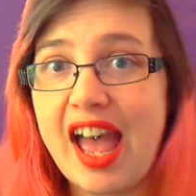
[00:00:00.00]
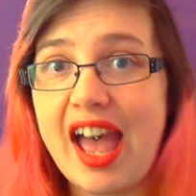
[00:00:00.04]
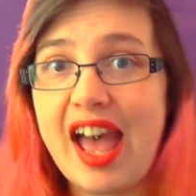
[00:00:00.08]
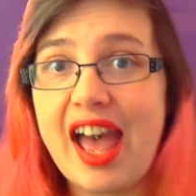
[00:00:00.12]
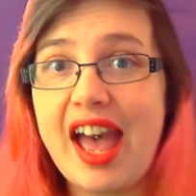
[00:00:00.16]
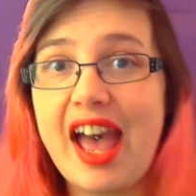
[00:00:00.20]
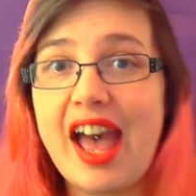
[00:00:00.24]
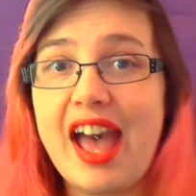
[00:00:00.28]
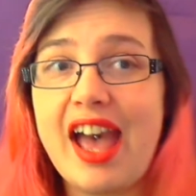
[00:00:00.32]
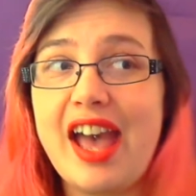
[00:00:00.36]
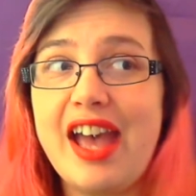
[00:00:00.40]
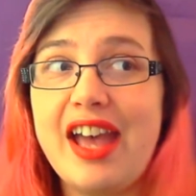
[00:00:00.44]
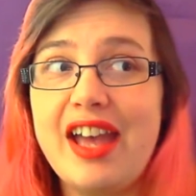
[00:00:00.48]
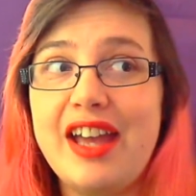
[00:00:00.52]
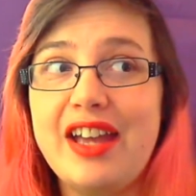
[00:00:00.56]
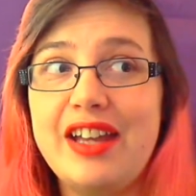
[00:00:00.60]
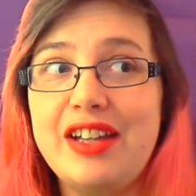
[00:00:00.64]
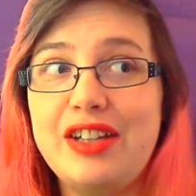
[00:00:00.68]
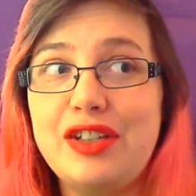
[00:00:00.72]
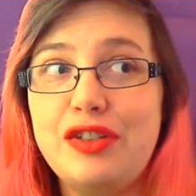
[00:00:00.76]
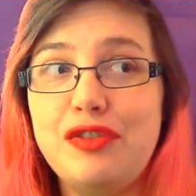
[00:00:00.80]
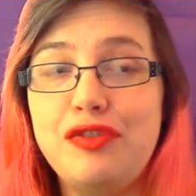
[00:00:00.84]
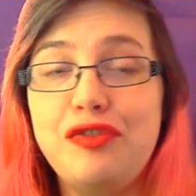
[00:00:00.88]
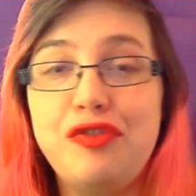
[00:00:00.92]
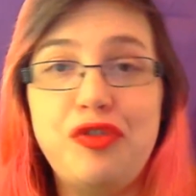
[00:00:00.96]

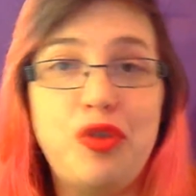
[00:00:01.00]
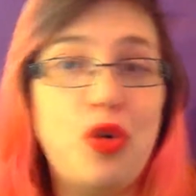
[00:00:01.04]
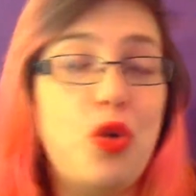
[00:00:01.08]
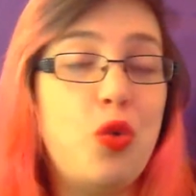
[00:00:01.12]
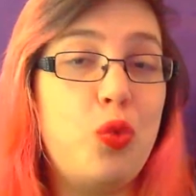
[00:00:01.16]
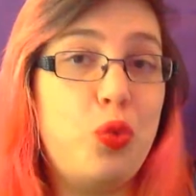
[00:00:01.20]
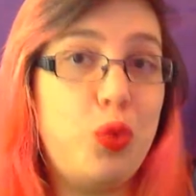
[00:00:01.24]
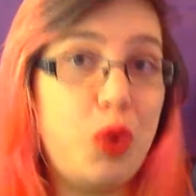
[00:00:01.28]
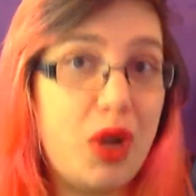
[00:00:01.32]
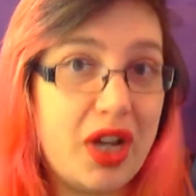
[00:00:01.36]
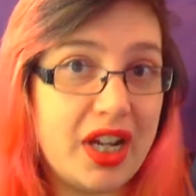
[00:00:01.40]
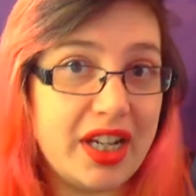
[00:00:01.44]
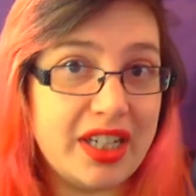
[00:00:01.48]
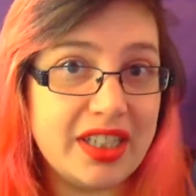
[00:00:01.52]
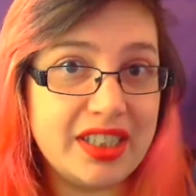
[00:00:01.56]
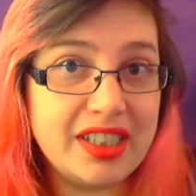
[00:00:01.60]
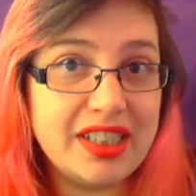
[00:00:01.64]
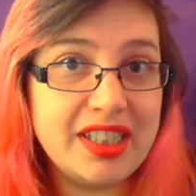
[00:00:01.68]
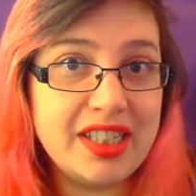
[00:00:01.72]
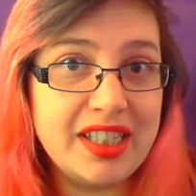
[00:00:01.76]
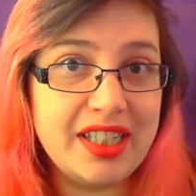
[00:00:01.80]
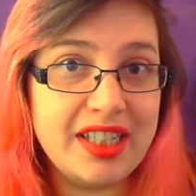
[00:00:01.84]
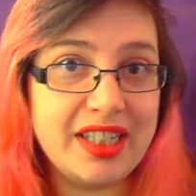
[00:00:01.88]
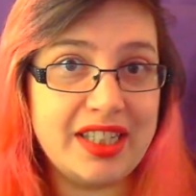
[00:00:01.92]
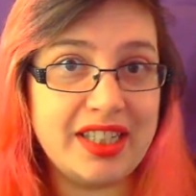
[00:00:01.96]
and for
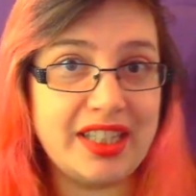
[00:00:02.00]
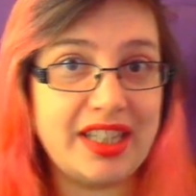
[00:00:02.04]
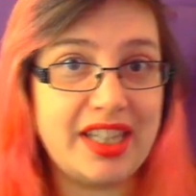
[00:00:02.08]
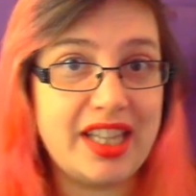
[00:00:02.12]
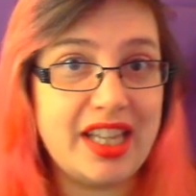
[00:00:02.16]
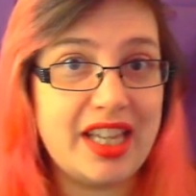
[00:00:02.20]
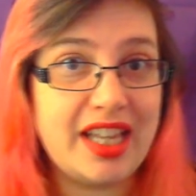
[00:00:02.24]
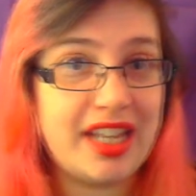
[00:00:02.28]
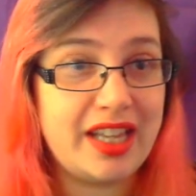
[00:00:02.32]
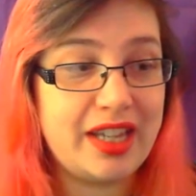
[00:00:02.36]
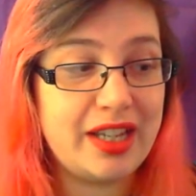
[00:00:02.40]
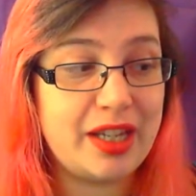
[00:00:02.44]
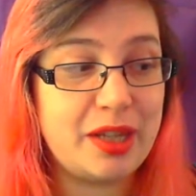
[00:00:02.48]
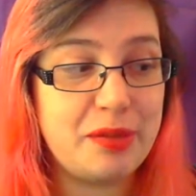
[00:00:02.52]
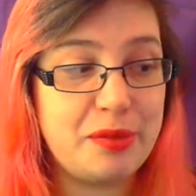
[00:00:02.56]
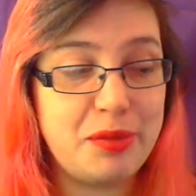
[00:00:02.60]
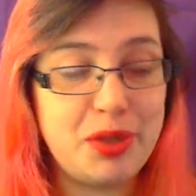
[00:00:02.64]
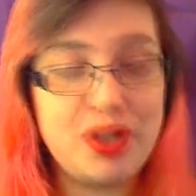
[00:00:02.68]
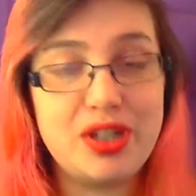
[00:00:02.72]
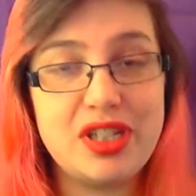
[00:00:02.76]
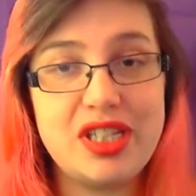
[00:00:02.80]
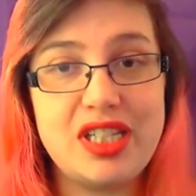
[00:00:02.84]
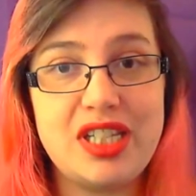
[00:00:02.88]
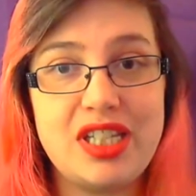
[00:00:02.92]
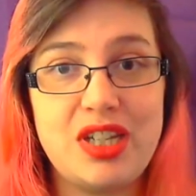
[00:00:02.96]
one, the
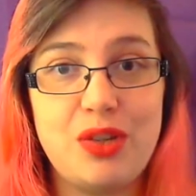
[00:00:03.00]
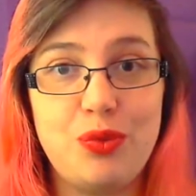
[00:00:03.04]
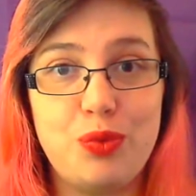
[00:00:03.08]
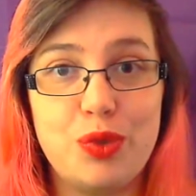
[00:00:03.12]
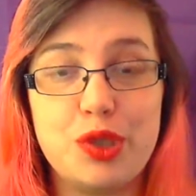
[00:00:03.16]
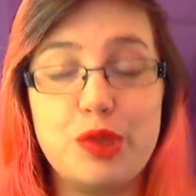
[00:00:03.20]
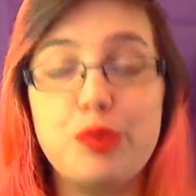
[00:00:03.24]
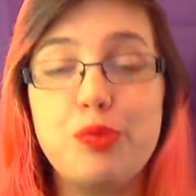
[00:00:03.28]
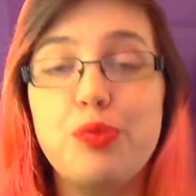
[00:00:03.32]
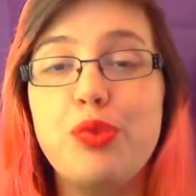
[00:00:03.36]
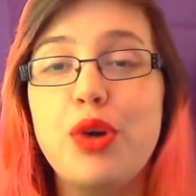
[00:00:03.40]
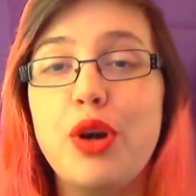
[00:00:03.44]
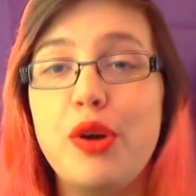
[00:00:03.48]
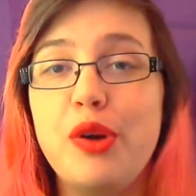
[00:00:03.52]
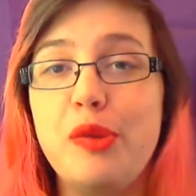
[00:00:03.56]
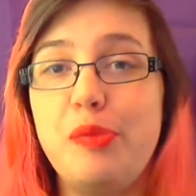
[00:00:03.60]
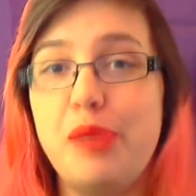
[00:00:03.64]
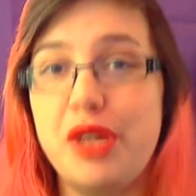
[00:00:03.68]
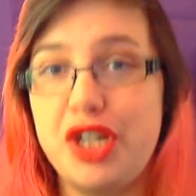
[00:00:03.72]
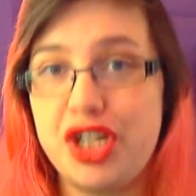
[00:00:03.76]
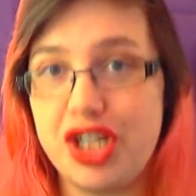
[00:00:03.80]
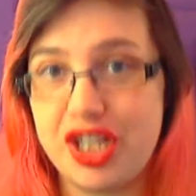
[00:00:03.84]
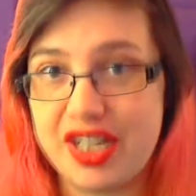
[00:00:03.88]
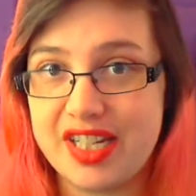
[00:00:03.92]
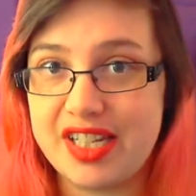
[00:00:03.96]
community was
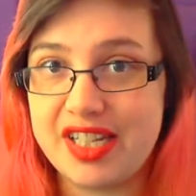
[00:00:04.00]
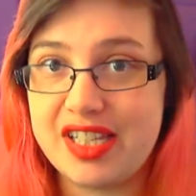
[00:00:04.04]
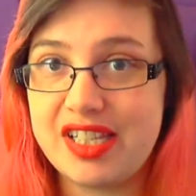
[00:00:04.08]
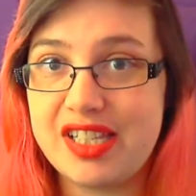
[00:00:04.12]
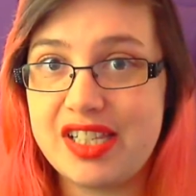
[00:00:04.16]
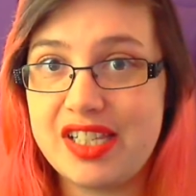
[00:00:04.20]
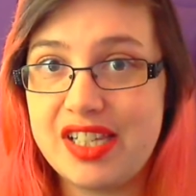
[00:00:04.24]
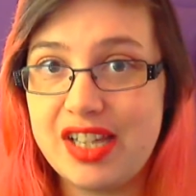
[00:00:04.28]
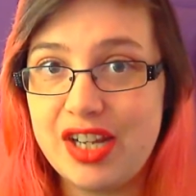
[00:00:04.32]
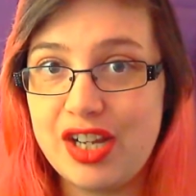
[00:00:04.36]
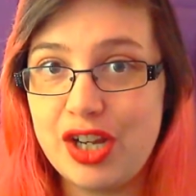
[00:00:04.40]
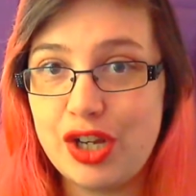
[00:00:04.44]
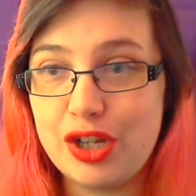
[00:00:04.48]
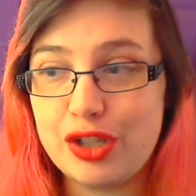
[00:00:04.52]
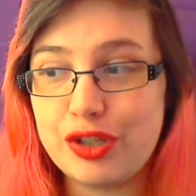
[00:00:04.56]
prohibitionist.